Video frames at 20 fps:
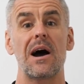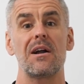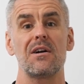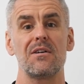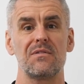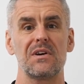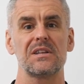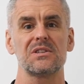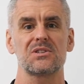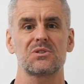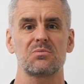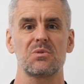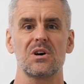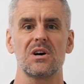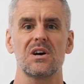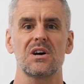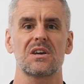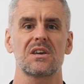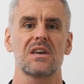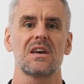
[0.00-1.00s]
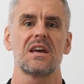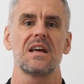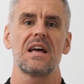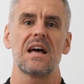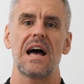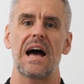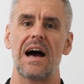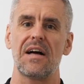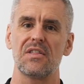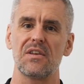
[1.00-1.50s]
our events work
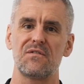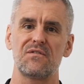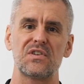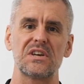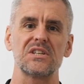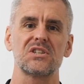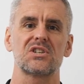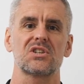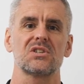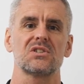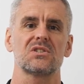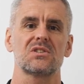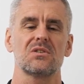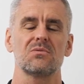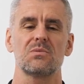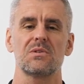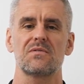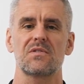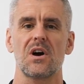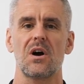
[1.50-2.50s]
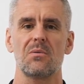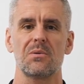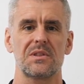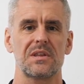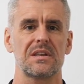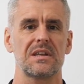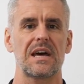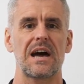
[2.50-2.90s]
and the features that we've got within